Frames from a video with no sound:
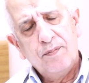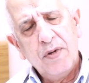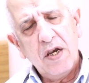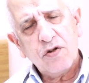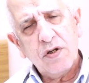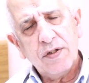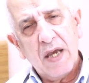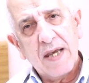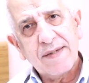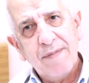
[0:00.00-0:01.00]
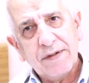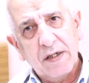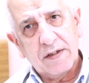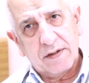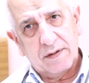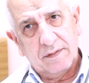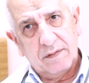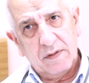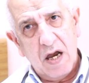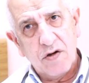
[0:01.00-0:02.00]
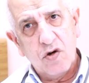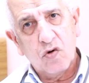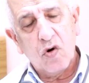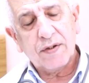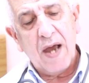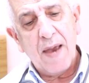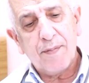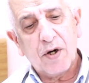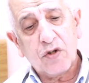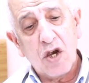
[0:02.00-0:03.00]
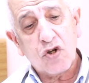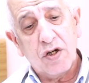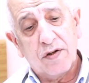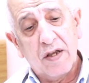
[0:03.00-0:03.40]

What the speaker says: Patient asthmatic and he got hypertension.